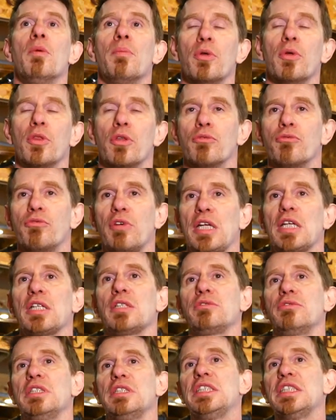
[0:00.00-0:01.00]
But the
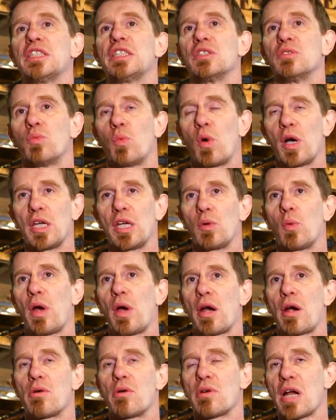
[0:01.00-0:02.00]
real reason why you
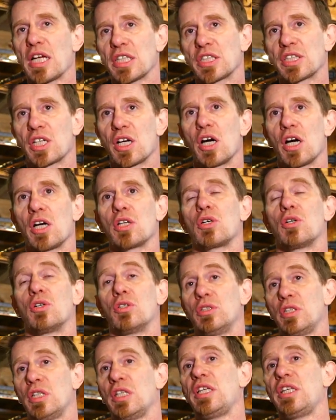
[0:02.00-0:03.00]
wear a rash guard
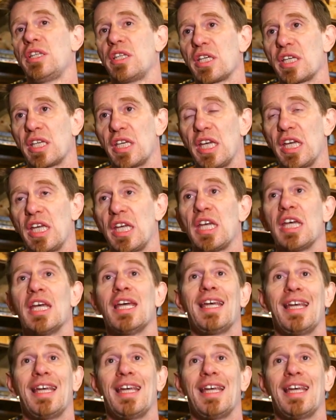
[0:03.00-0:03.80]
underneath a gi